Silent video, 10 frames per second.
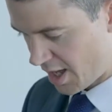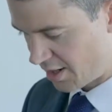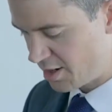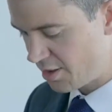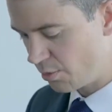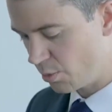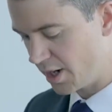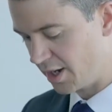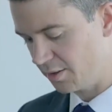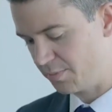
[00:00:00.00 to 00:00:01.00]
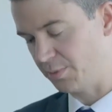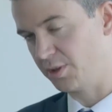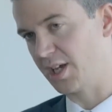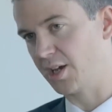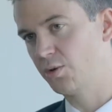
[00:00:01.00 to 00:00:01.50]
And another way that people
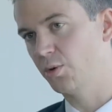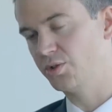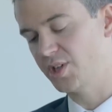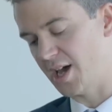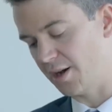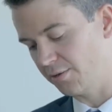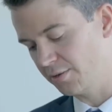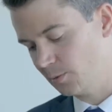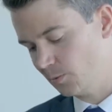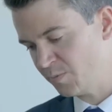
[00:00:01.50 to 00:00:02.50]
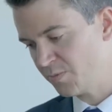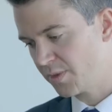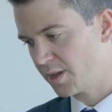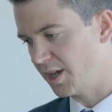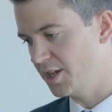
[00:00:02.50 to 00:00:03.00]
can get caught out
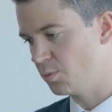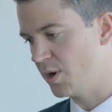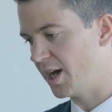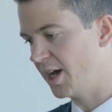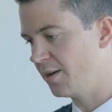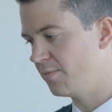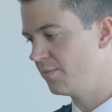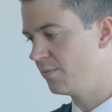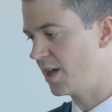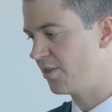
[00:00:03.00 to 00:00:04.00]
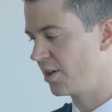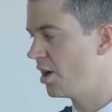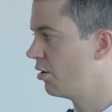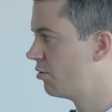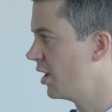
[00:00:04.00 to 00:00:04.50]
is where they think,
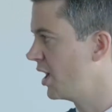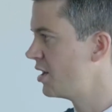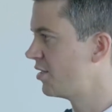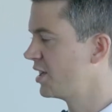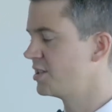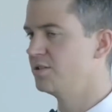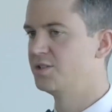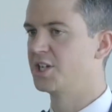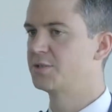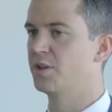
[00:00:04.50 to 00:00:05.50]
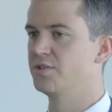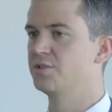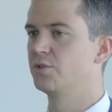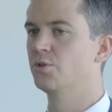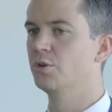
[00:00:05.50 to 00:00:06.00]
oh great, anything less than 6 months
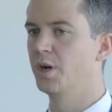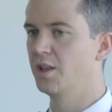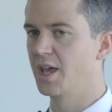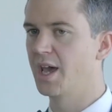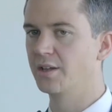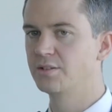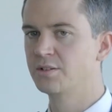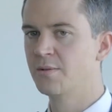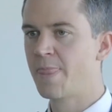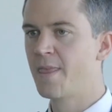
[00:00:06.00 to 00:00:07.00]
isn't caught by the Act.